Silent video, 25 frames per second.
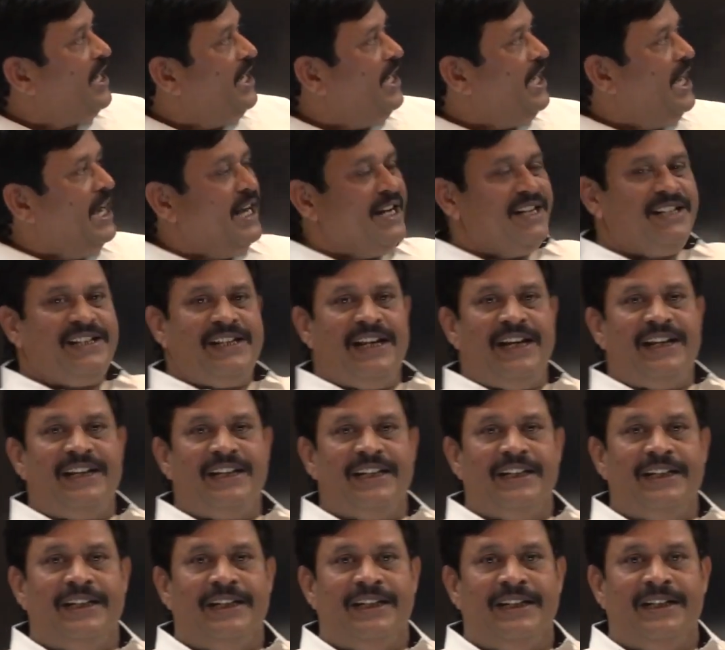in end
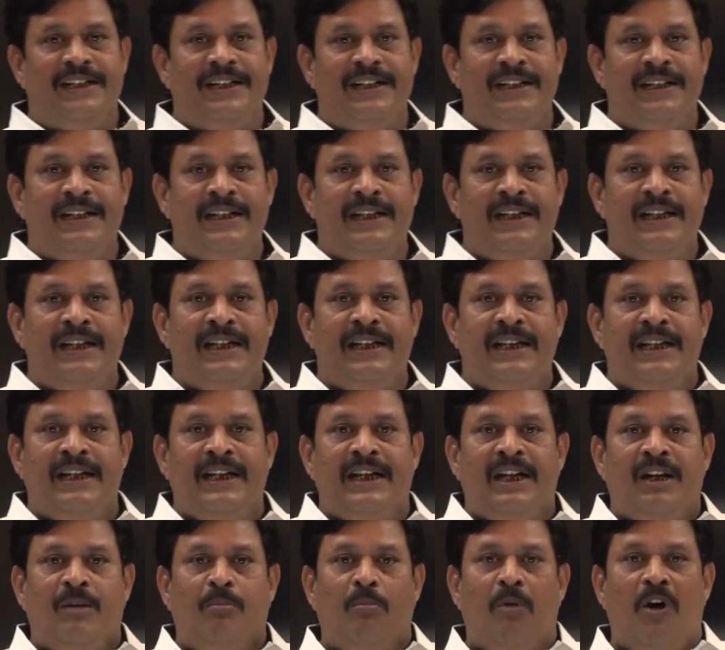centered,
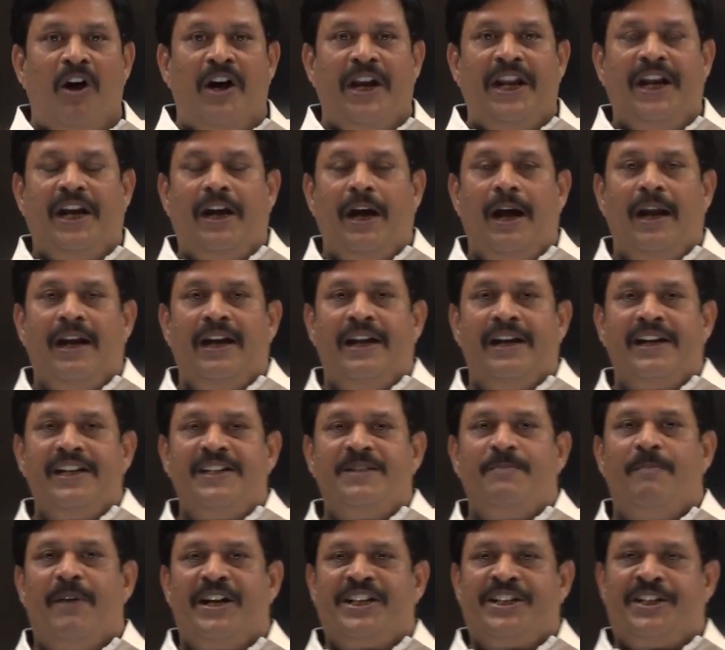body corner
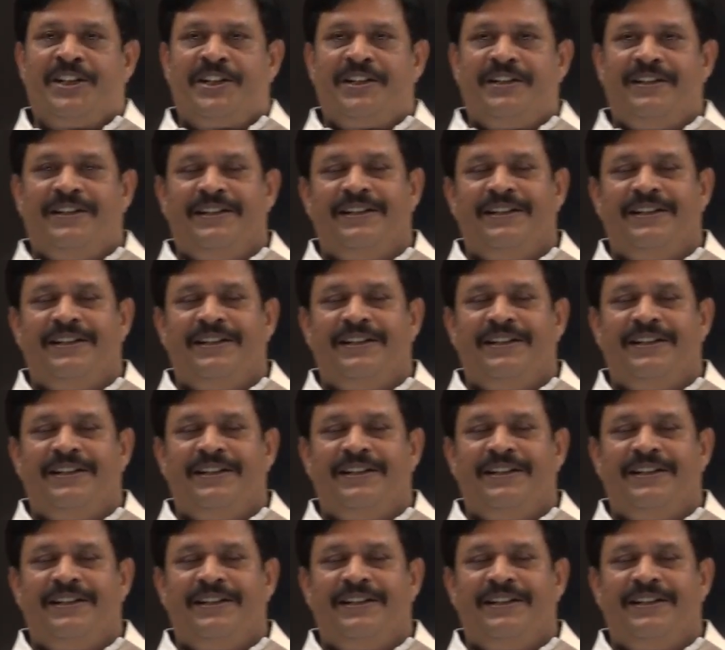is must.